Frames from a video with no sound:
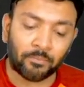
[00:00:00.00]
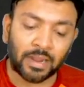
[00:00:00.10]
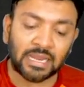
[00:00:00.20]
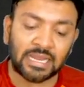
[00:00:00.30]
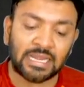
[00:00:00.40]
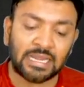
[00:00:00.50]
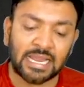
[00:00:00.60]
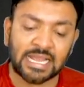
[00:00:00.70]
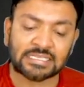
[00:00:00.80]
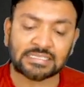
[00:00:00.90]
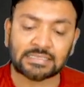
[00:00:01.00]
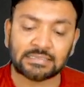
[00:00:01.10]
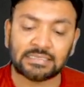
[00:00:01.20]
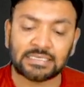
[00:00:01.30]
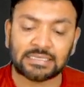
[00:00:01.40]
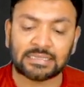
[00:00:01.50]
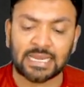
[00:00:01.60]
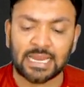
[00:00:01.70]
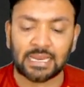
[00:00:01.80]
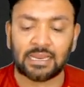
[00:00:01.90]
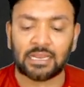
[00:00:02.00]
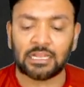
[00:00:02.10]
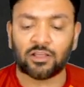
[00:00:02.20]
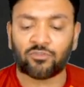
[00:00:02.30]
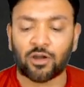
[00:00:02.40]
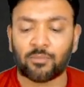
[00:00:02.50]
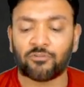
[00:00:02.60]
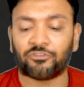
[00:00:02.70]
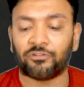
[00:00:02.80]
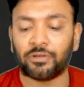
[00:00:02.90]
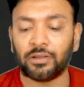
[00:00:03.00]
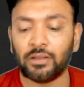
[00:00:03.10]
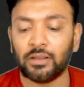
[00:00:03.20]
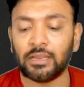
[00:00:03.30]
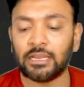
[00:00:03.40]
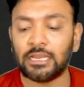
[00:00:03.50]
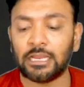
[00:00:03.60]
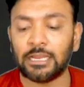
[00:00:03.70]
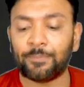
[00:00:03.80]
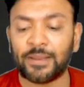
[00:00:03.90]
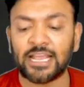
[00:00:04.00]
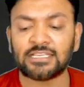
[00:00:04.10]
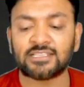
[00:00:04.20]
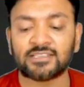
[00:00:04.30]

my IND AS 33 in the form of EPS,